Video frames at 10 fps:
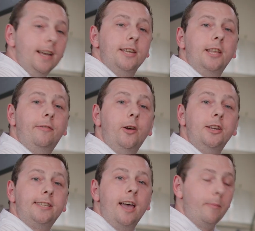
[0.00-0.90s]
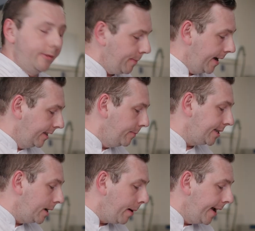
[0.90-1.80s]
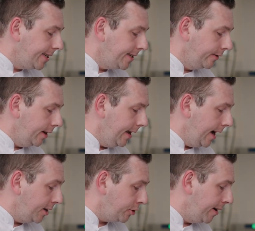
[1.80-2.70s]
So the first step is making the biscuit base for the ice